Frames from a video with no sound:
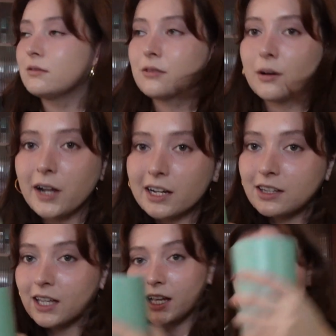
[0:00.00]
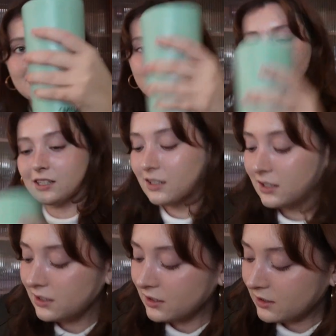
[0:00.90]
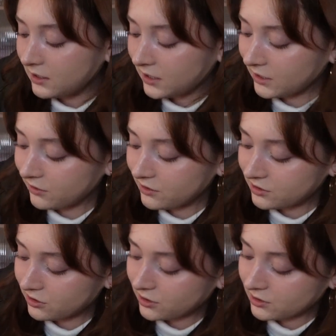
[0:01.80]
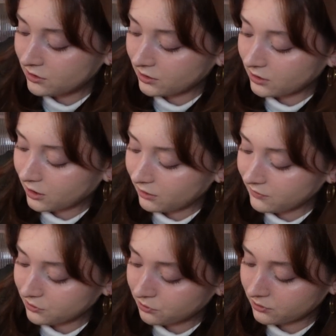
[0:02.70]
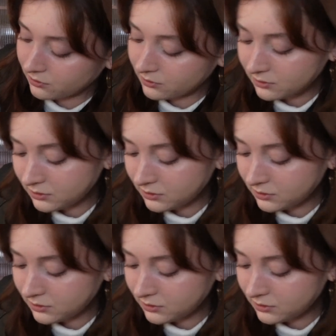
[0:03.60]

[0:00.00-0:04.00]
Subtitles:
Well, I'm acting like I can see. I like how this has turned into like a coffee tutorial.